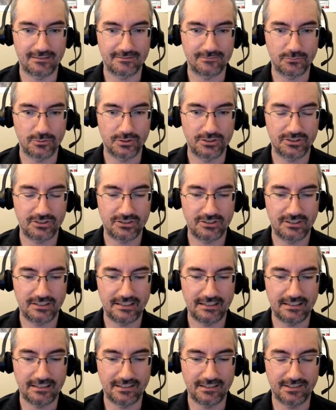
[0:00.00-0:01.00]
which
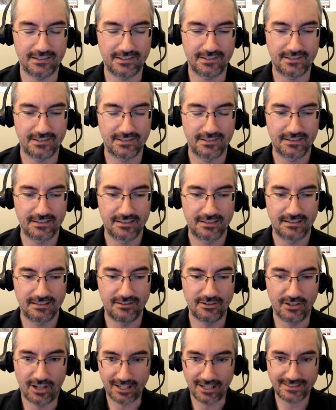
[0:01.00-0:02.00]
is
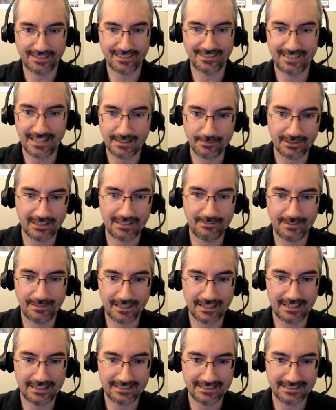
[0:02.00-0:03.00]
not a stable
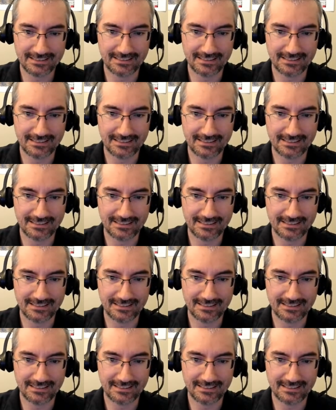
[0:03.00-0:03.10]
API.